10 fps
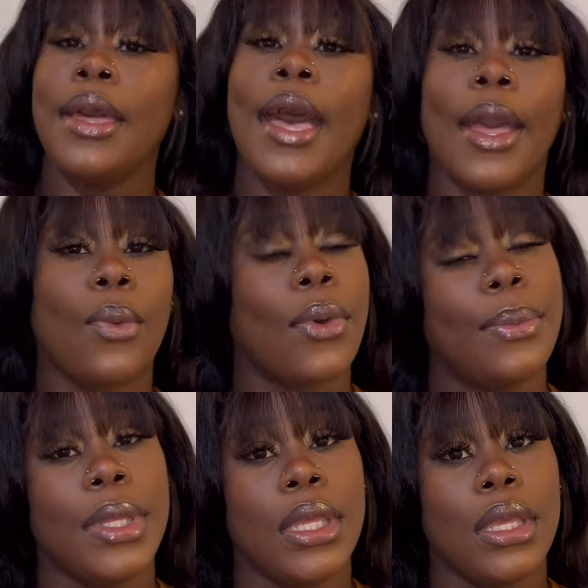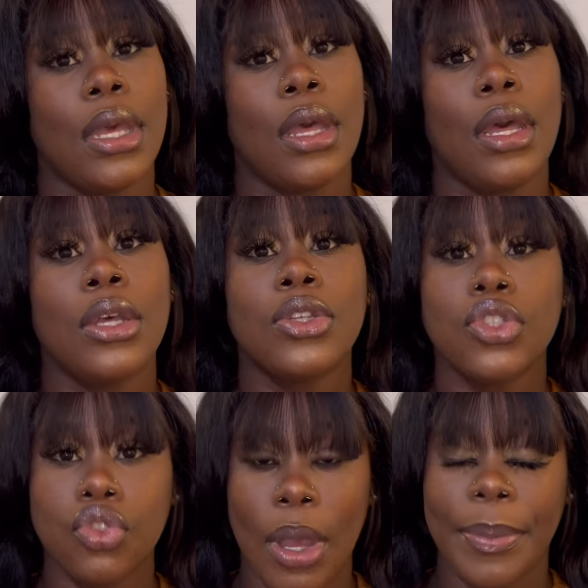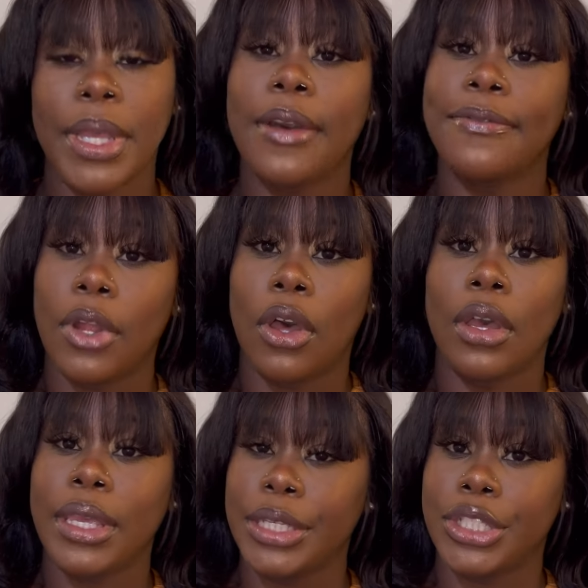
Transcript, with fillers: I will be dropping a vlog